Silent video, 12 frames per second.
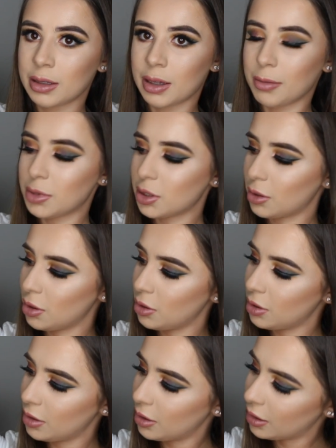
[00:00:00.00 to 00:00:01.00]
I'm
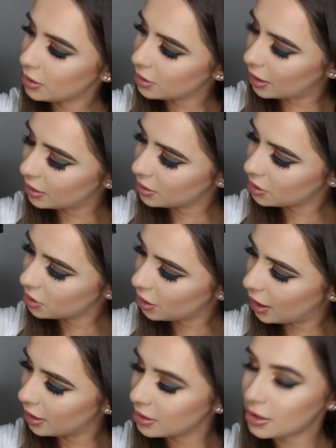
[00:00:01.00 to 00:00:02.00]
so excited to
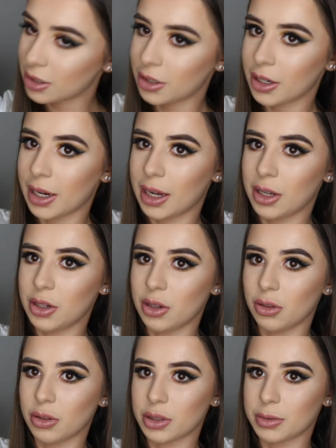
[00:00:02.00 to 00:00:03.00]
try to create
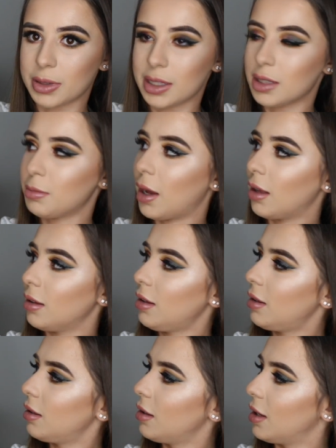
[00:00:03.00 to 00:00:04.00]
new looks with this palette,